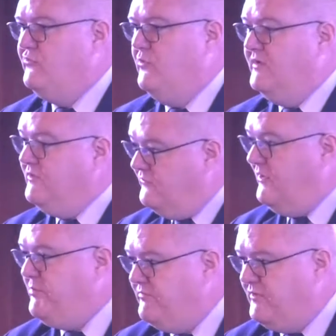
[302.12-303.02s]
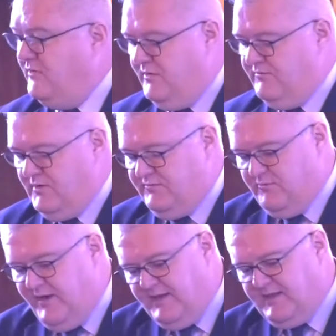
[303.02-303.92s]
saw in the top of
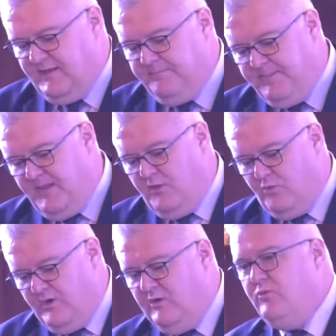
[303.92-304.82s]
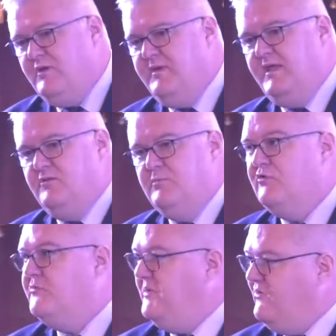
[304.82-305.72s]
the ranking will remain the
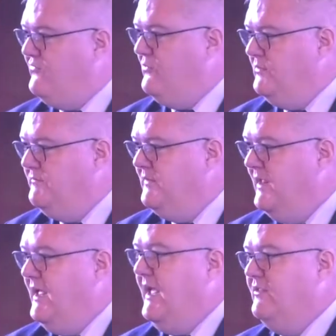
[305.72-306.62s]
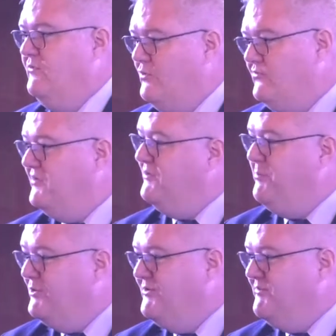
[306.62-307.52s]
most peaceful, and those in the
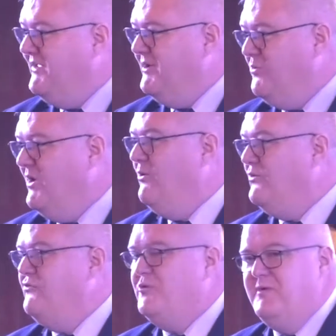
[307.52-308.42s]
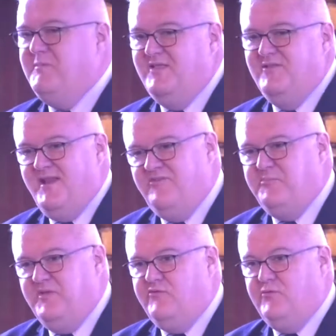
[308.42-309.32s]
bottom 10 will also remain the
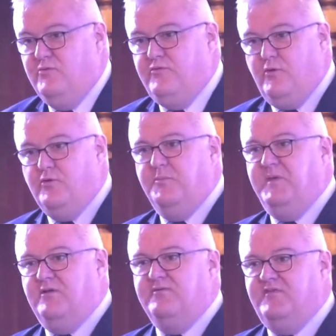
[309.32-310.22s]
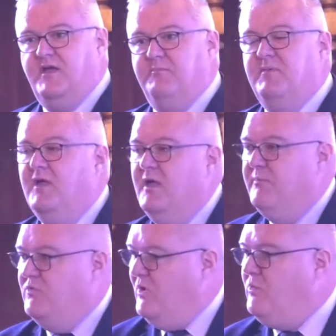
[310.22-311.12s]
less peaceful for a longer period of time.
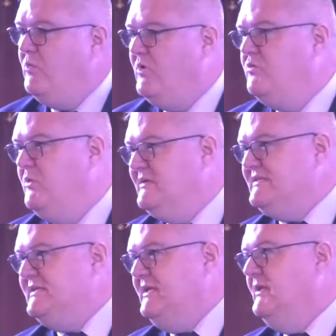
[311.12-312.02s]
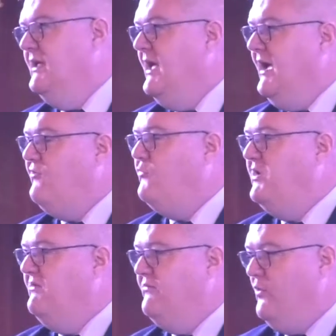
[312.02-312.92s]
But what we will see as
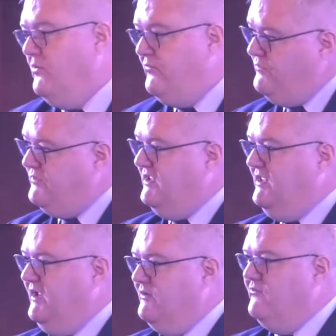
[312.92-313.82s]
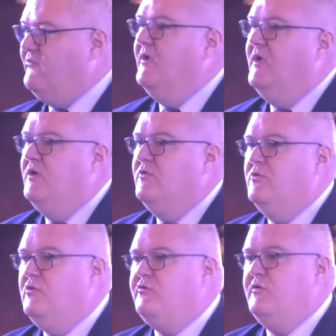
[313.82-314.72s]
we evolve over the years,
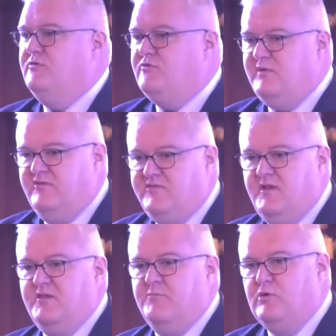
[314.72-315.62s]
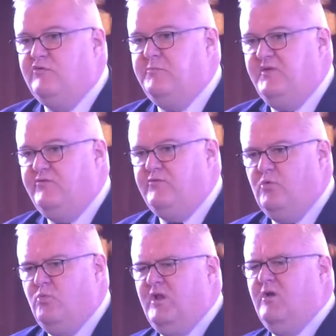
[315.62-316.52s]
those countries that are the most
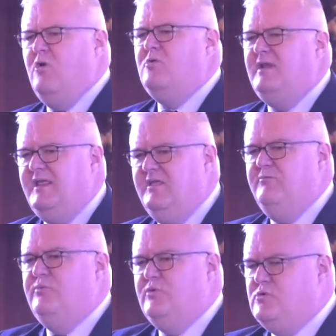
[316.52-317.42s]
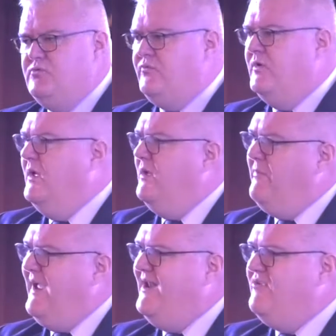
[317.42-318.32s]
peaceful will only
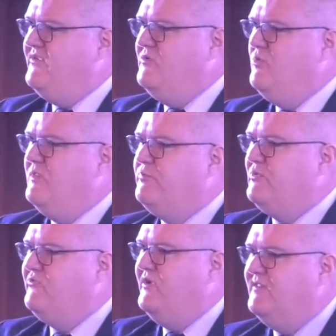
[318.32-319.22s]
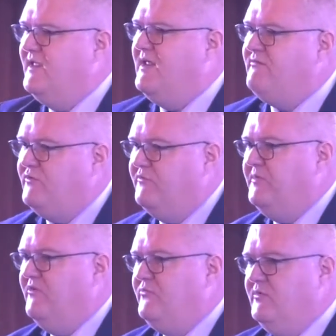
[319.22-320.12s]
improve by less than 1% the levels
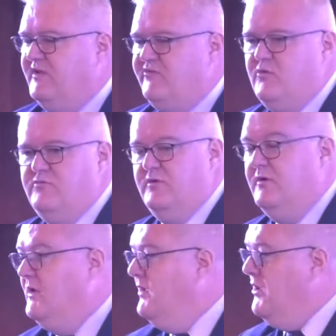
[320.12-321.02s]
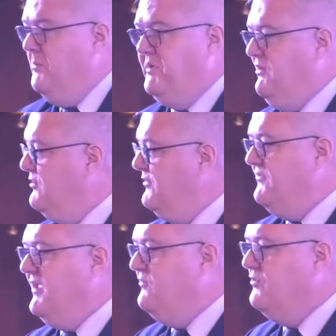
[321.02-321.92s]
of peacefulness over a period
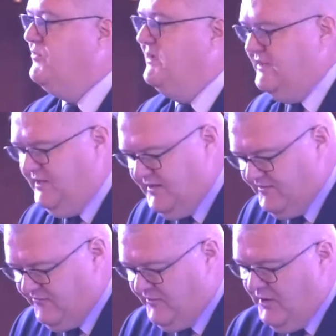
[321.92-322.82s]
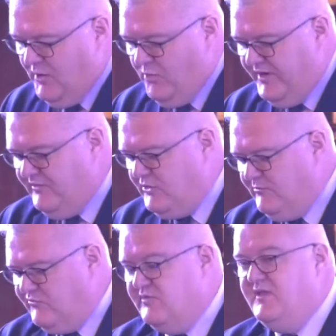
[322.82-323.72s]
of 10 to 20 years. When it
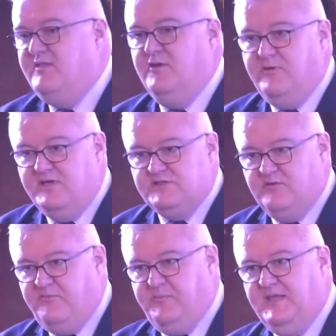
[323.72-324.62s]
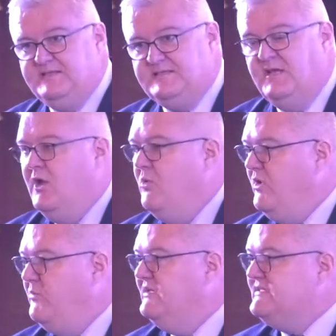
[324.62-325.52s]
comes to deterioration of peace,
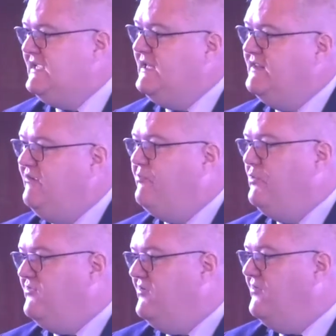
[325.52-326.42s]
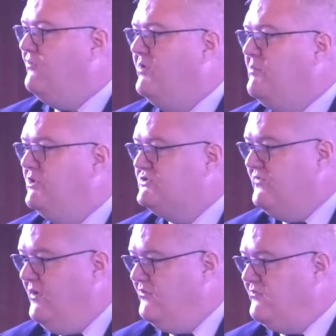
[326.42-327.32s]
we will see that this process is going much
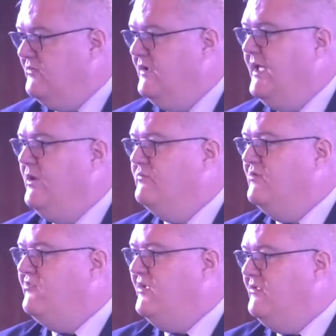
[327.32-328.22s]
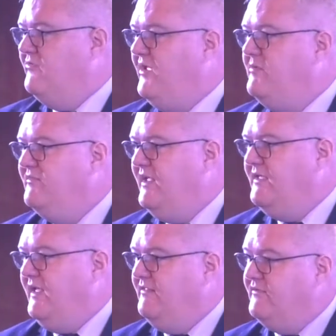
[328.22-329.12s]
faster. And over the same
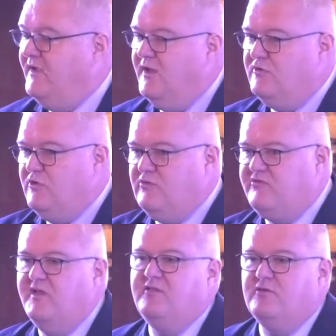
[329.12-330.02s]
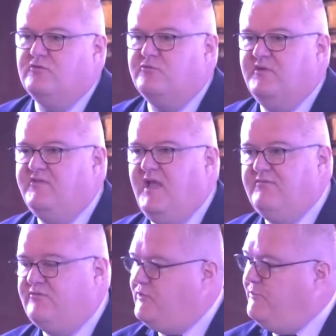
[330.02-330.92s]
decade, those 10 countries
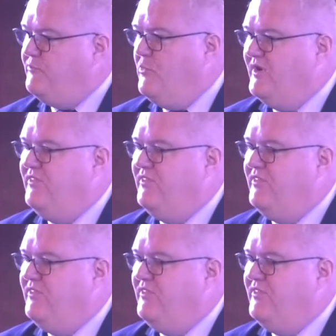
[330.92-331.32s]
have dropped more